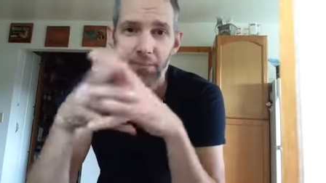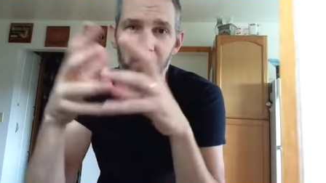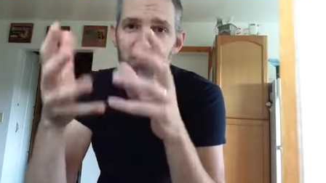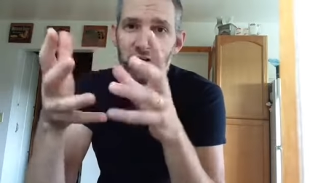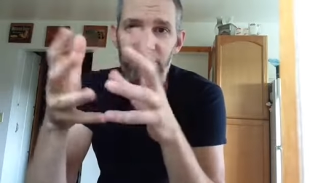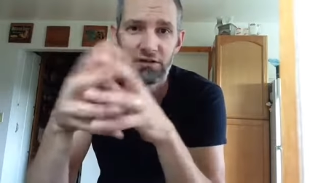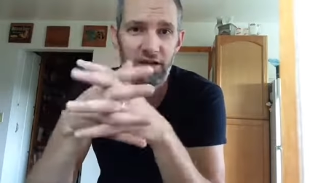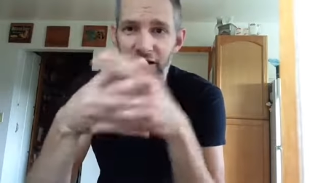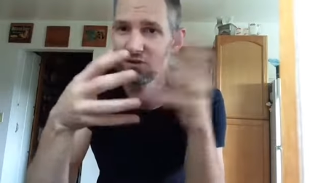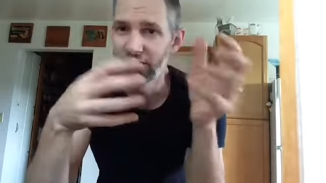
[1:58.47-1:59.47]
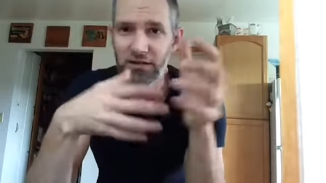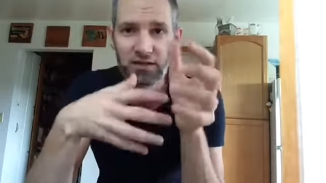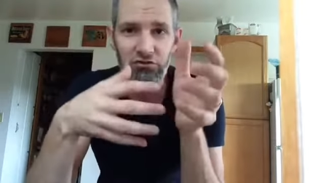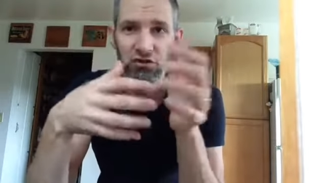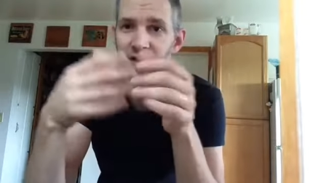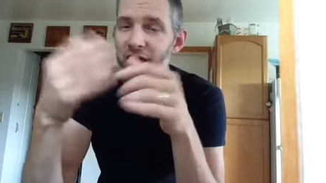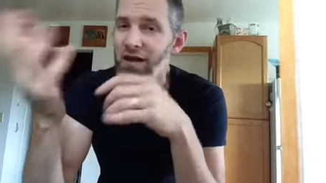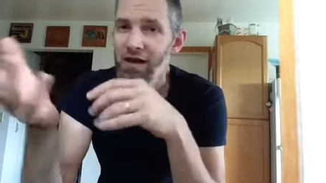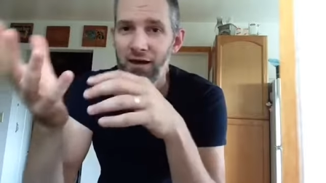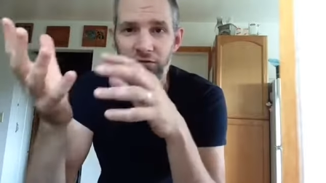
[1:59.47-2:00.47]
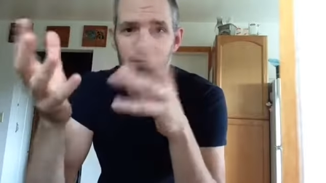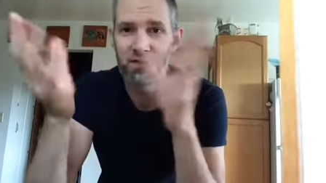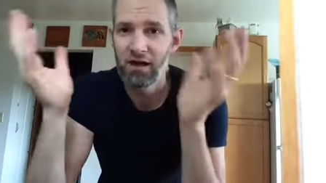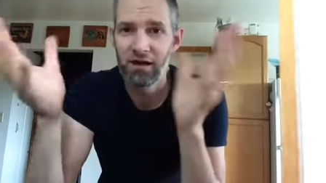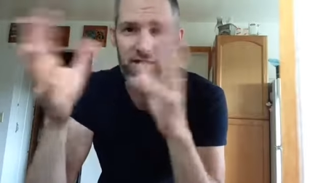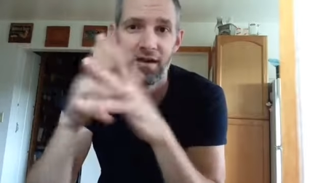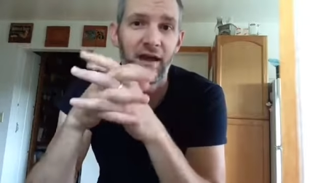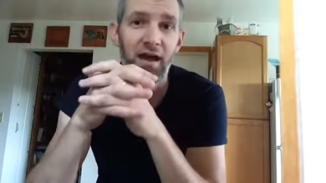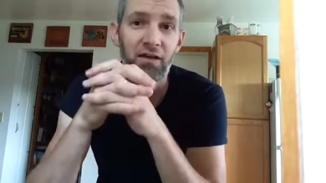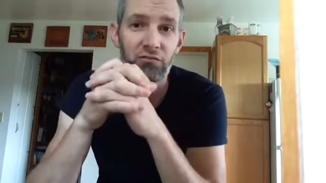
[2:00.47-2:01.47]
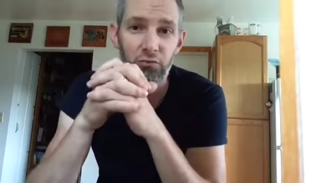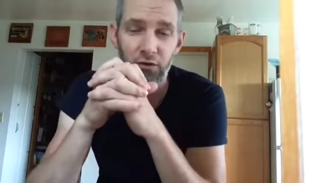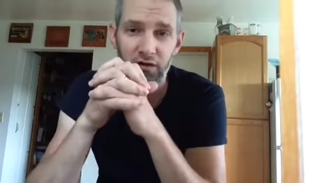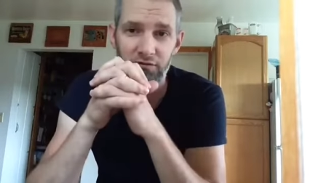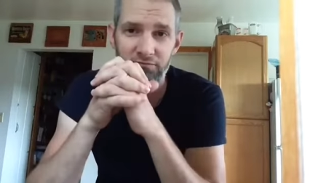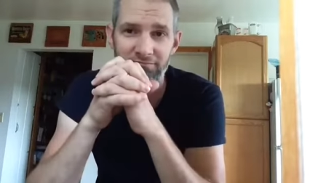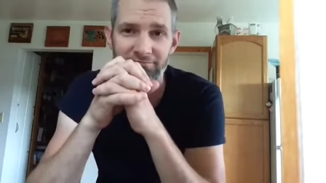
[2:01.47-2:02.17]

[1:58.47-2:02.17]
part of every day, in the kitchen, outside, everywhere.